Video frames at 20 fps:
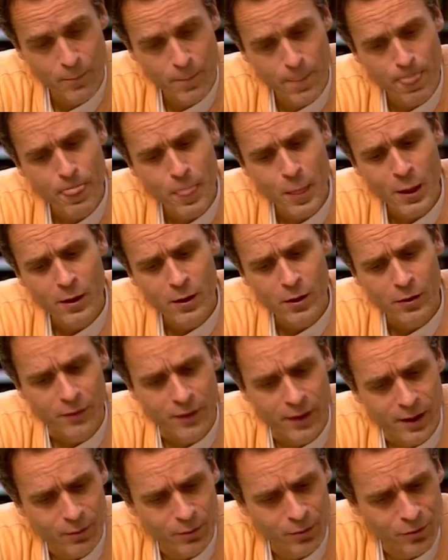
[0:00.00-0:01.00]
one of them
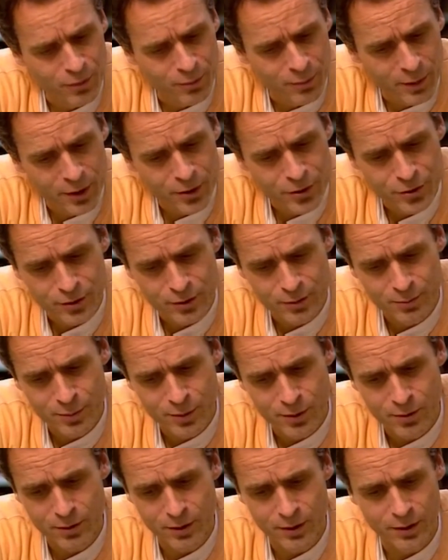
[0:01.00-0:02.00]
that was a major
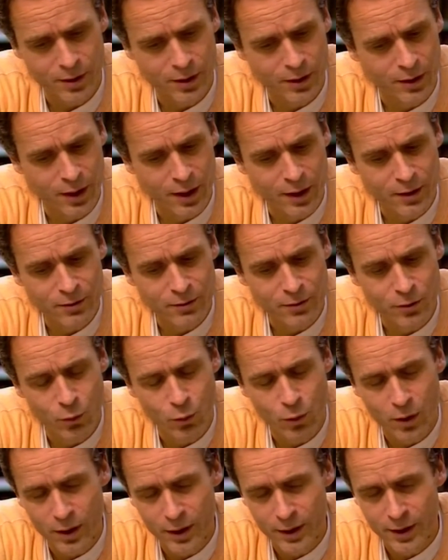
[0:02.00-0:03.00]
component, and I don't know
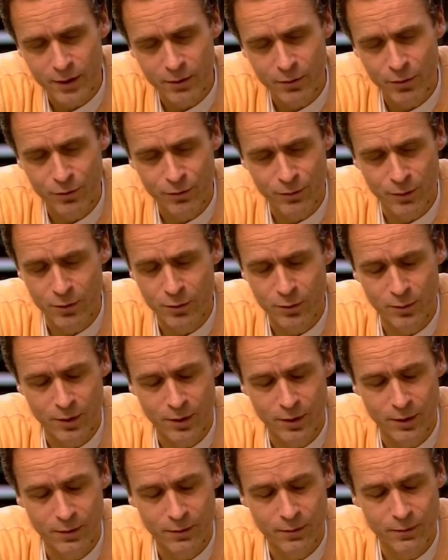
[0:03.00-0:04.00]
why I was
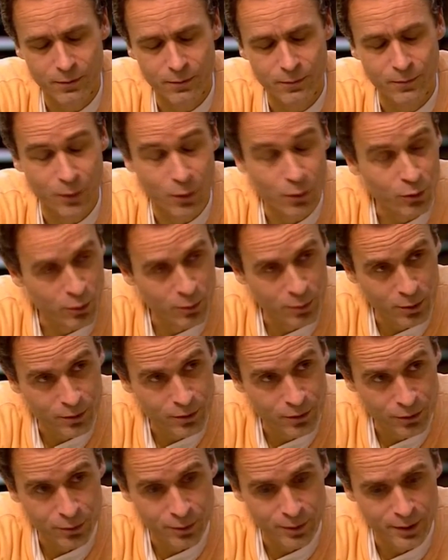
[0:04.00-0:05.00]
uh, vulnerable
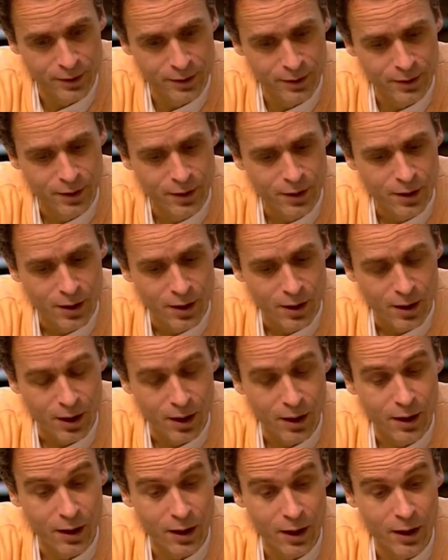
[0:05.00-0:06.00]
to it.
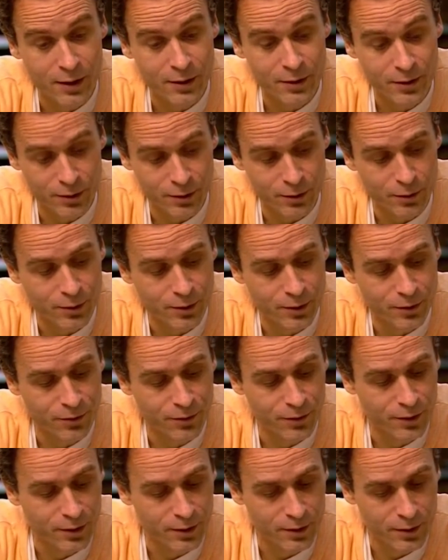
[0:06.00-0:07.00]
All I know
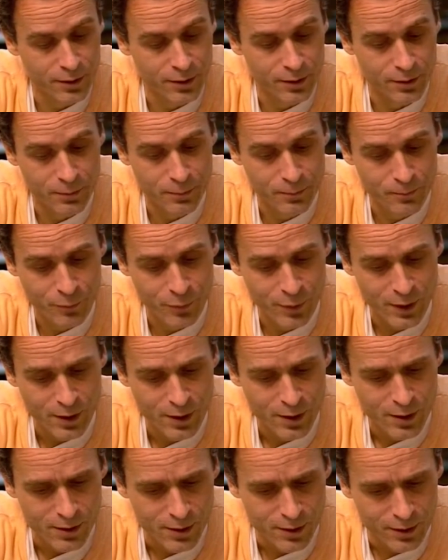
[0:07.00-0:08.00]
is that, uh,
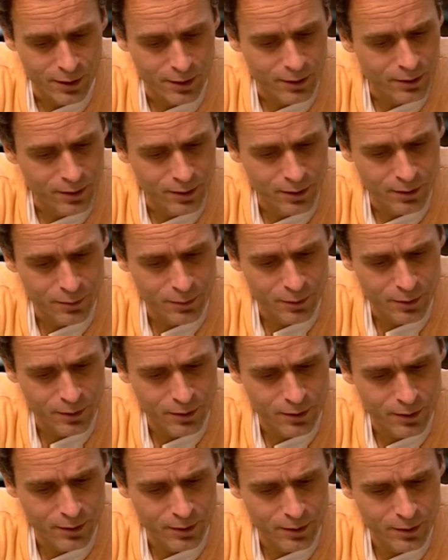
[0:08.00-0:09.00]
that, it, uh,
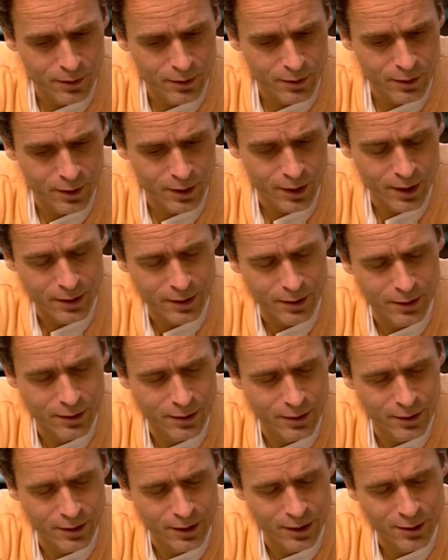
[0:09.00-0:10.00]
that, it, had an,
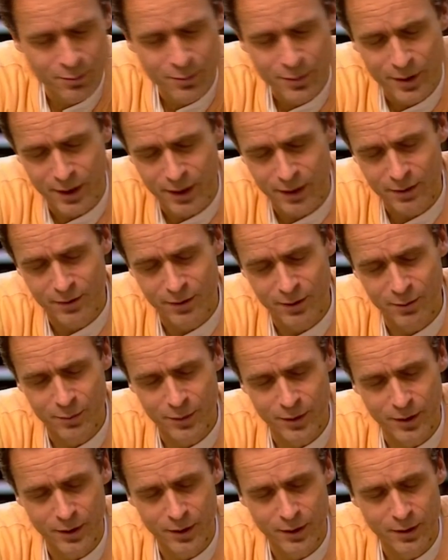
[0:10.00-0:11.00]
an impact on
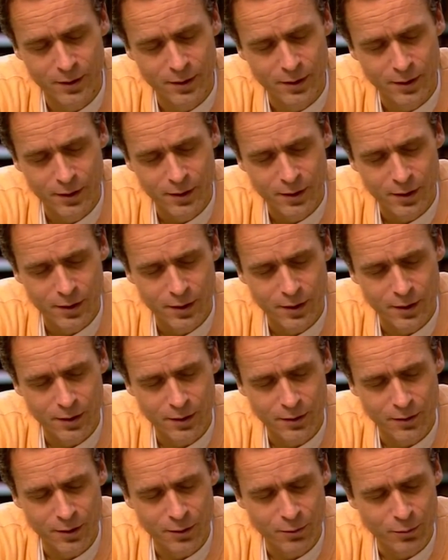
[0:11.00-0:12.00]
me
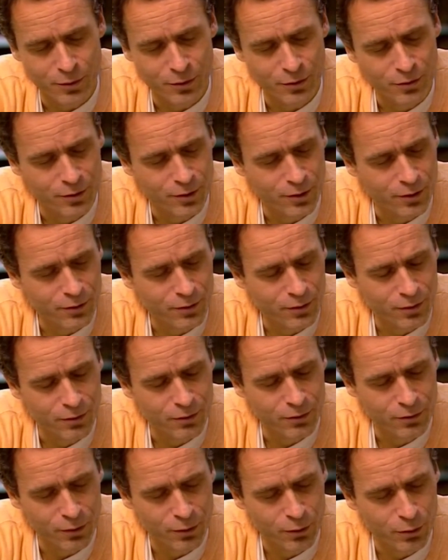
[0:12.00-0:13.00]
uh, that was just
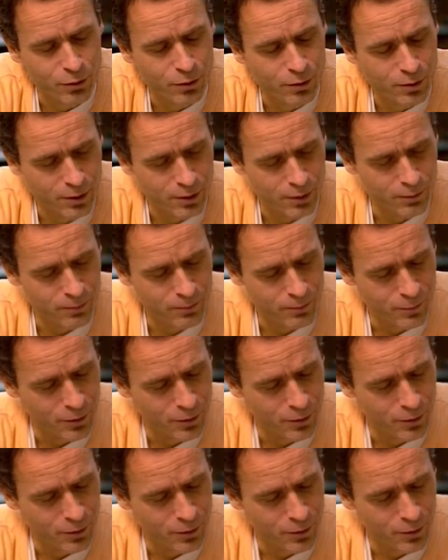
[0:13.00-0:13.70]
so uh,